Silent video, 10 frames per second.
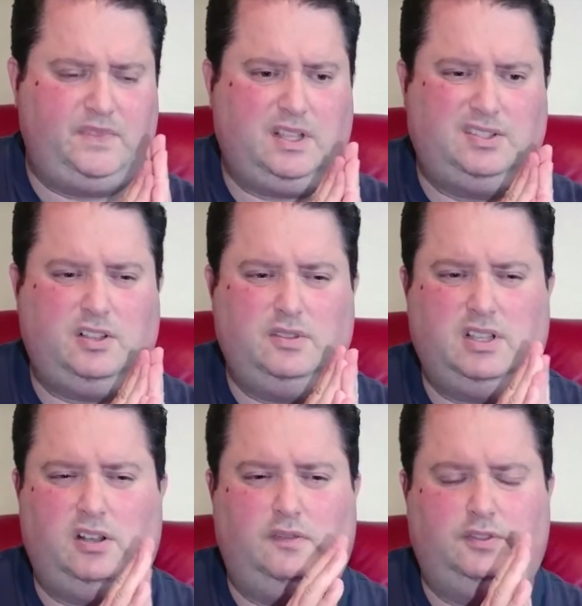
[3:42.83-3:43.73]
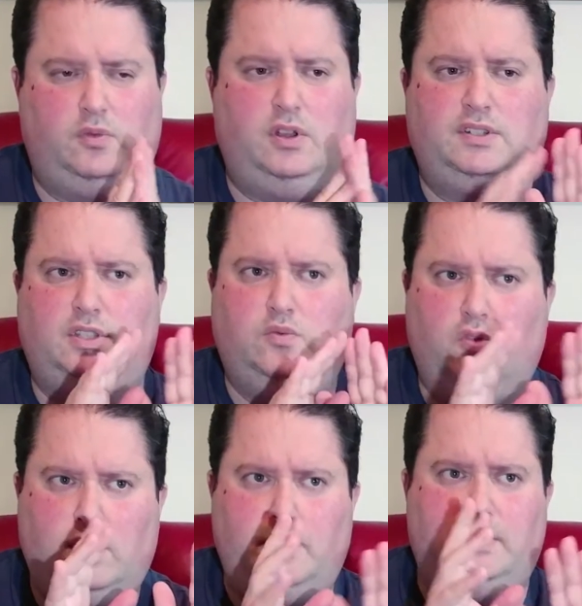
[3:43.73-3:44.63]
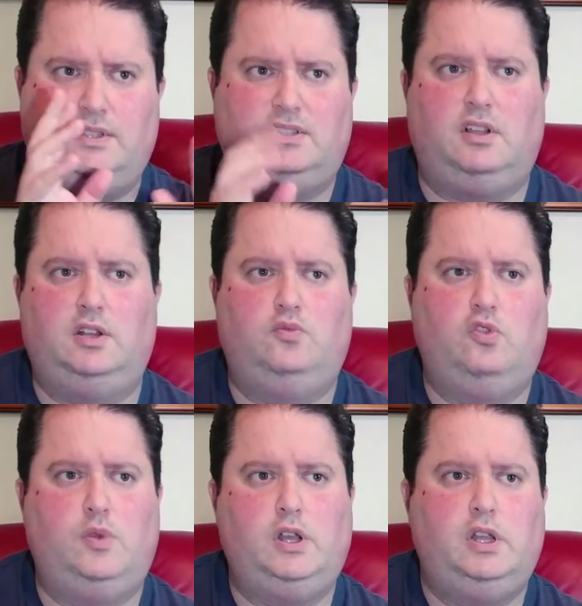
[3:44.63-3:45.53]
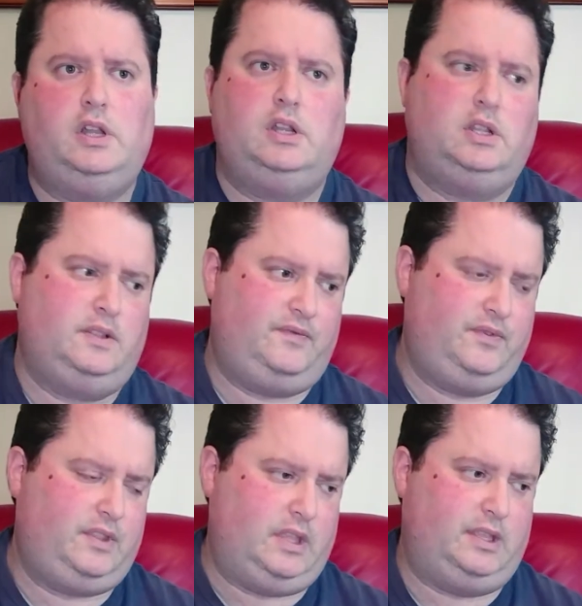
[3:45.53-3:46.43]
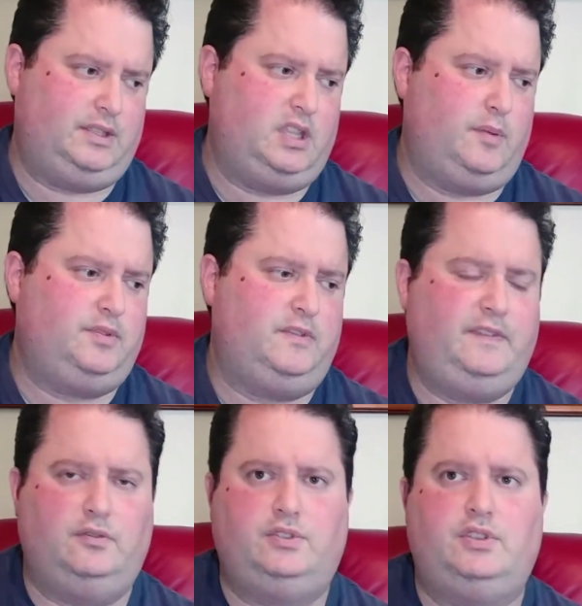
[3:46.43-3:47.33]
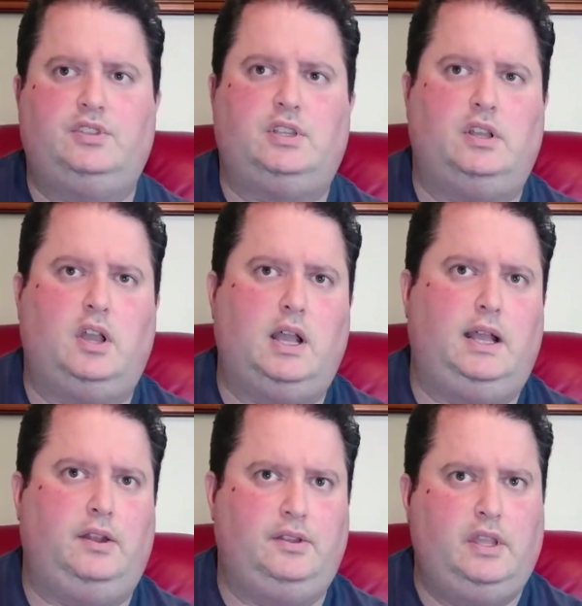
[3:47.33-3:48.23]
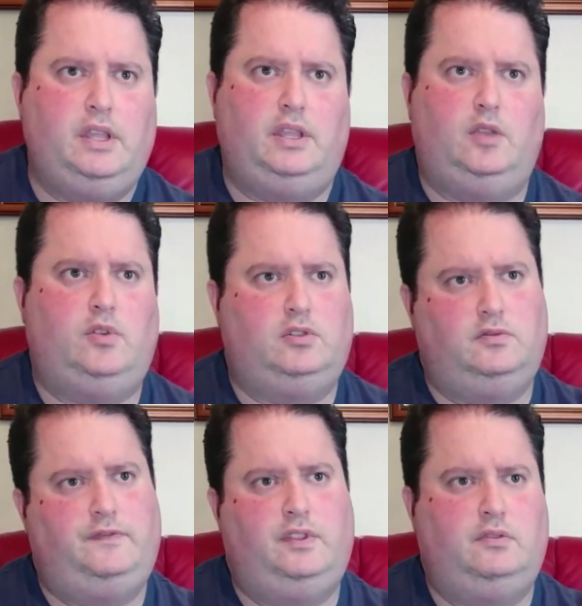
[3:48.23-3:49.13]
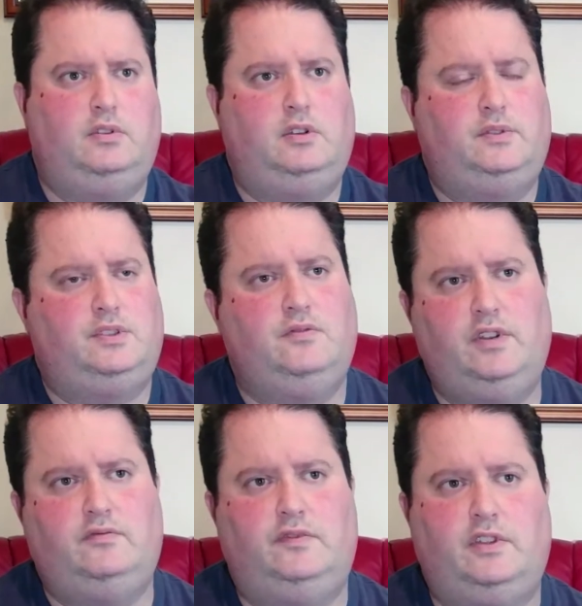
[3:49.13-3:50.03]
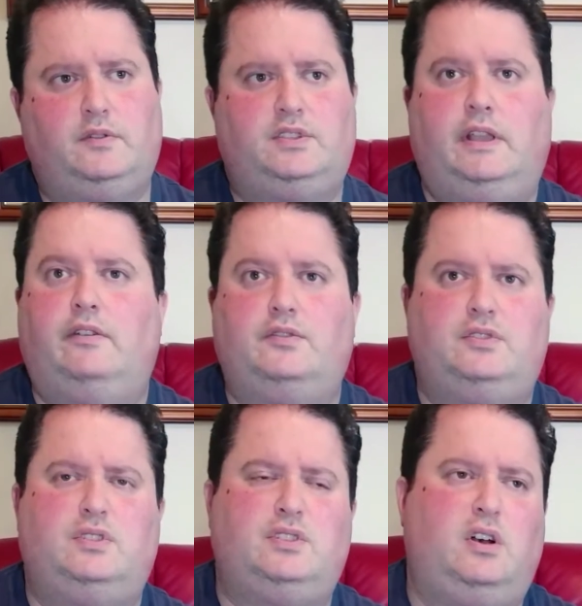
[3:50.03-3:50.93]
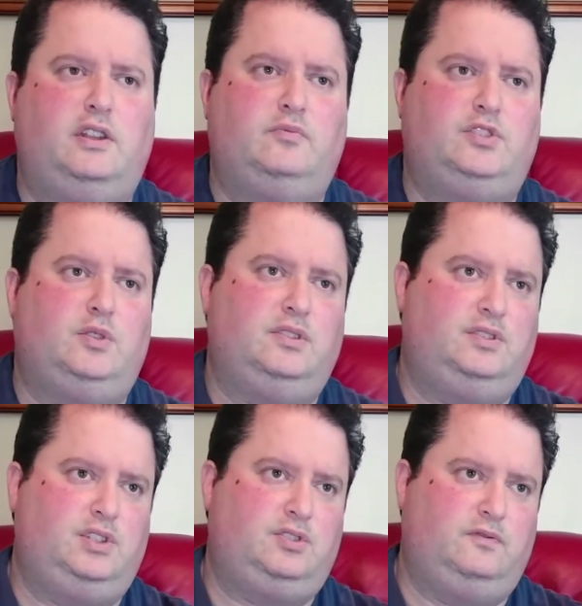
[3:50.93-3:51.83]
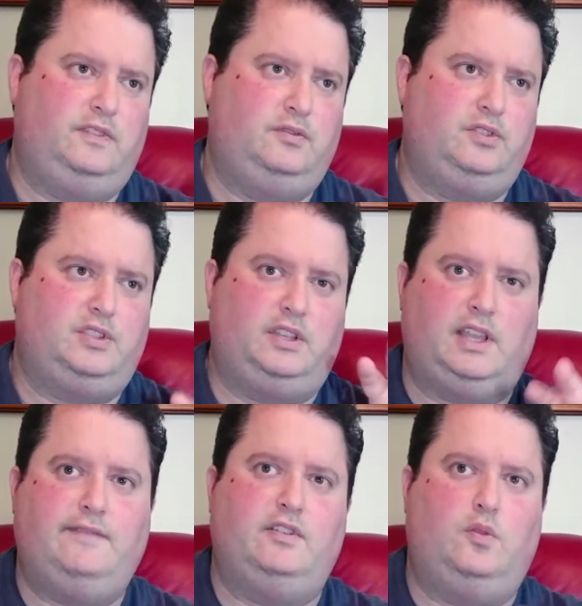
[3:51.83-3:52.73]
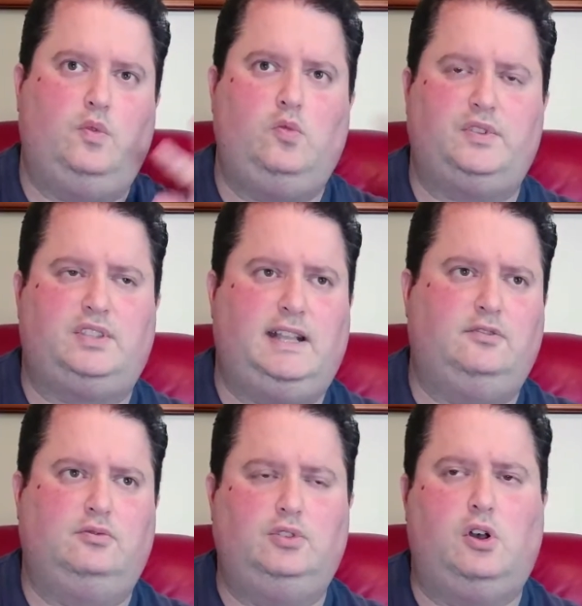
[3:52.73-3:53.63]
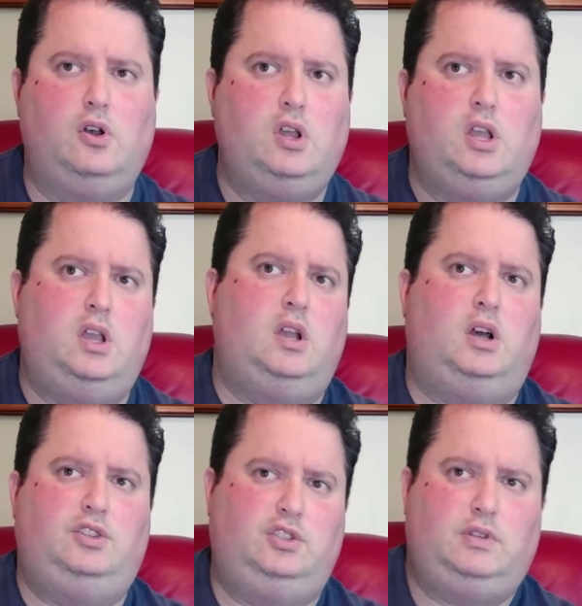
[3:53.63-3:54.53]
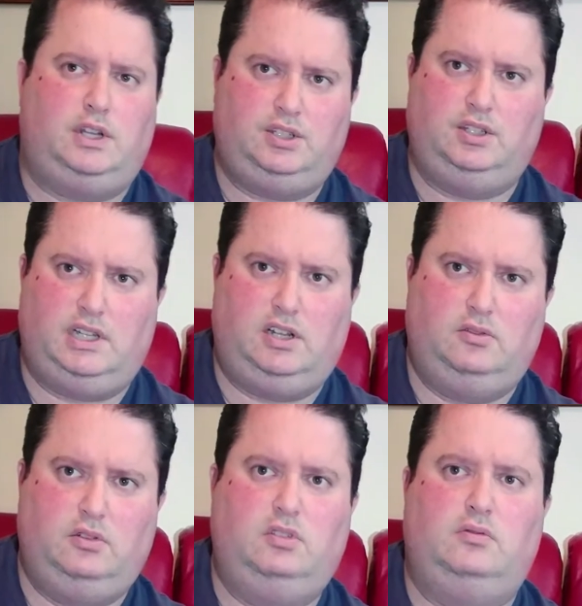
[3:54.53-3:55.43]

does go after a while, it does warm up and it's slightly warmer. There's a couple of filters, and in my review, I was saying I was deciding between the digital filters that gave it a warmer sound or not. I do actually now